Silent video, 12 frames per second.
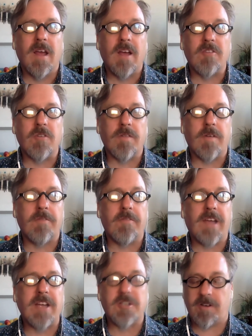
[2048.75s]
sort of
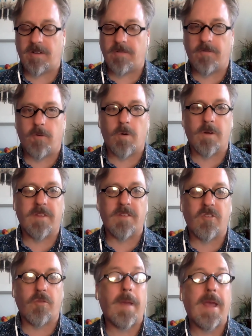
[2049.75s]
affection for the
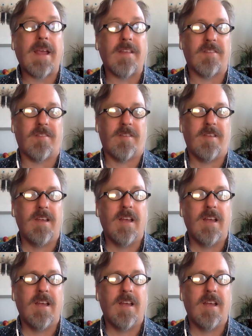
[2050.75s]
space,